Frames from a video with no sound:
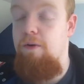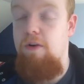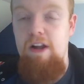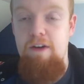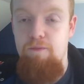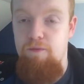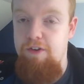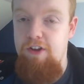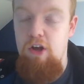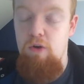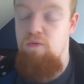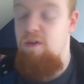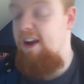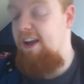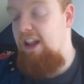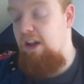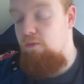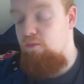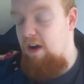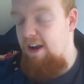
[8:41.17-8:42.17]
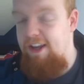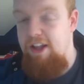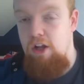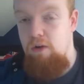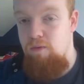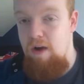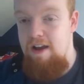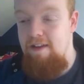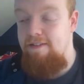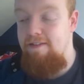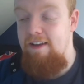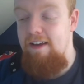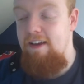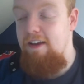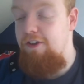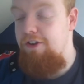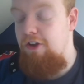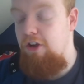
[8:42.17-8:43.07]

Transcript: We're going to have you know regular regular racing.